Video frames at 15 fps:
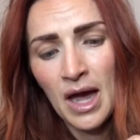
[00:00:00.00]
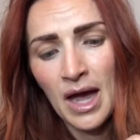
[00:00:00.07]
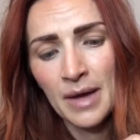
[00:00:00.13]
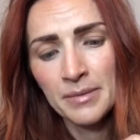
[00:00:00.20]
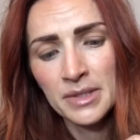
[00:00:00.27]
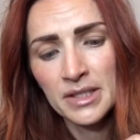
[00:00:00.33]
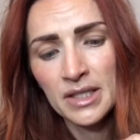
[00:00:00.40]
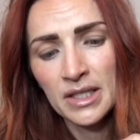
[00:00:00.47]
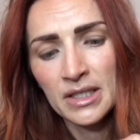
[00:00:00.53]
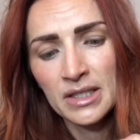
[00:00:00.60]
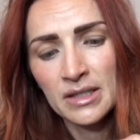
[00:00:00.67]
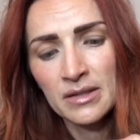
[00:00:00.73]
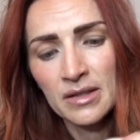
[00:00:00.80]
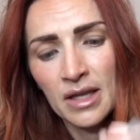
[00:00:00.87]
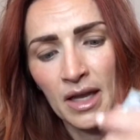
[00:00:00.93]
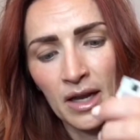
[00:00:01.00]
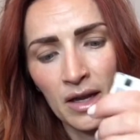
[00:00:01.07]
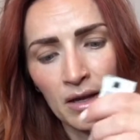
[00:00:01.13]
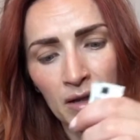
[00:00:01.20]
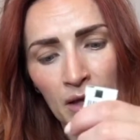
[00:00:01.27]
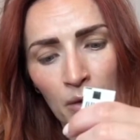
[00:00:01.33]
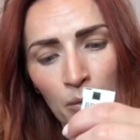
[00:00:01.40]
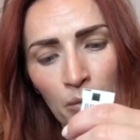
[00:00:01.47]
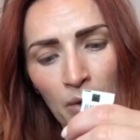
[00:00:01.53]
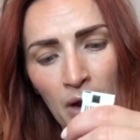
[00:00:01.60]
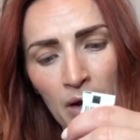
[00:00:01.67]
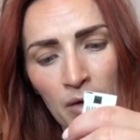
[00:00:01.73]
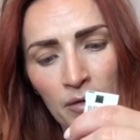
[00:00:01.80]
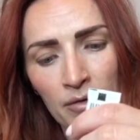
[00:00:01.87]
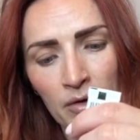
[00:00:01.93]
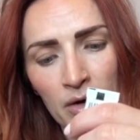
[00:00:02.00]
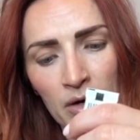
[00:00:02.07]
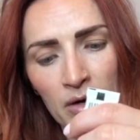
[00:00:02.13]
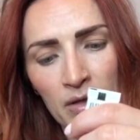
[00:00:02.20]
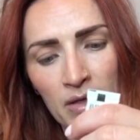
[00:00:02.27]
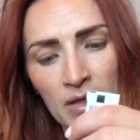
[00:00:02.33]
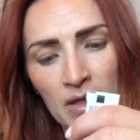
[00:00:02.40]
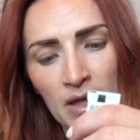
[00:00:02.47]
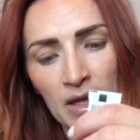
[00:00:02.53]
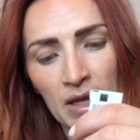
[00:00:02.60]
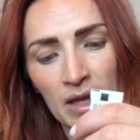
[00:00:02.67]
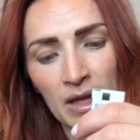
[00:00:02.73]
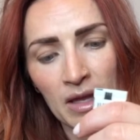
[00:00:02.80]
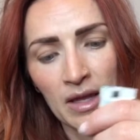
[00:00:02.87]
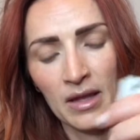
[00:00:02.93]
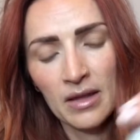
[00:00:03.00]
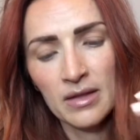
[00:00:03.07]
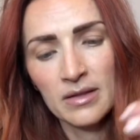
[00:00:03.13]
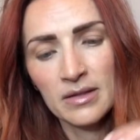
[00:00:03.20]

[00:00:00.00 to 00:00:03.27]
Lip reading: I'm just going to get it like right over the